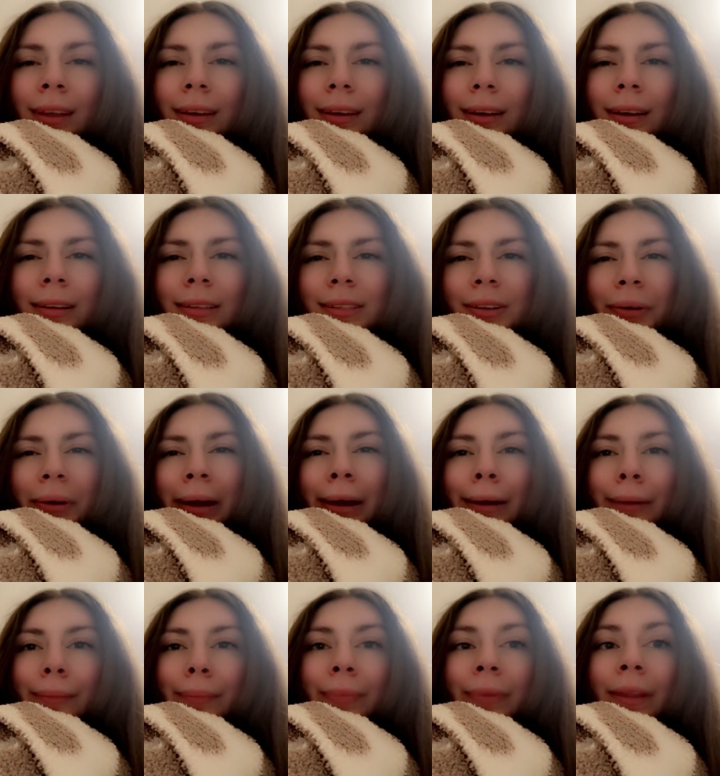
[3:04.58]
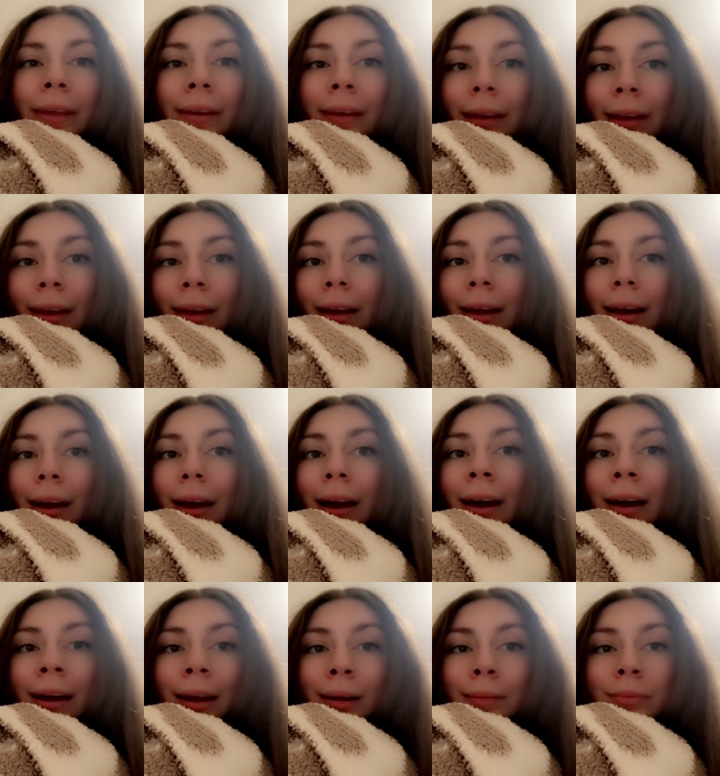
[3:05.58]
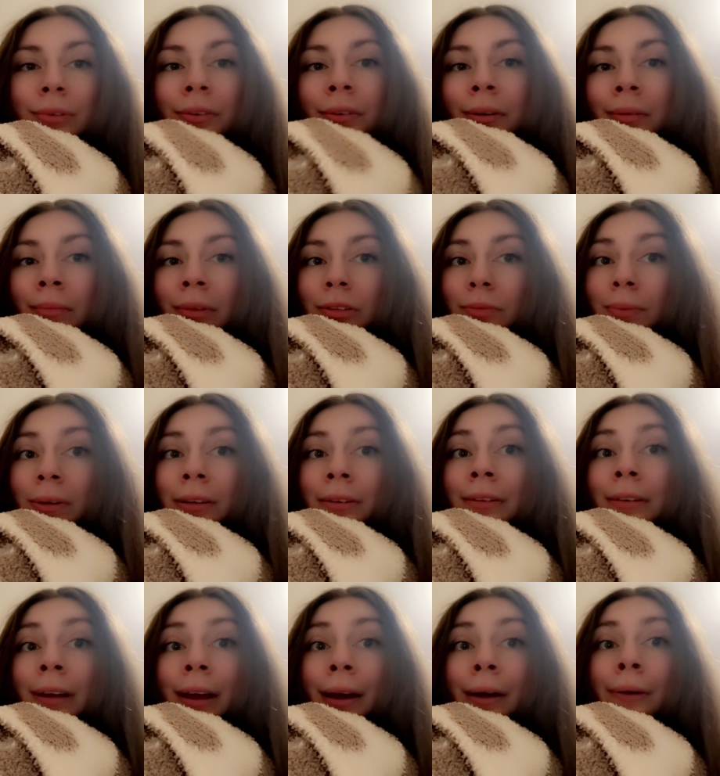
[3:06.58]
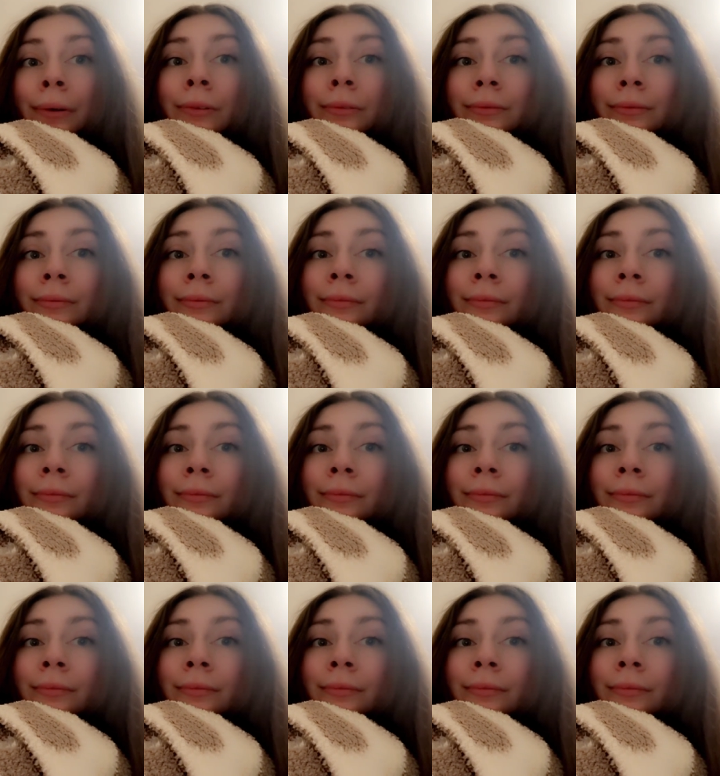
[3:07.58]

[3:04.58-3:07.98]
it's okay. I'm doing much better now.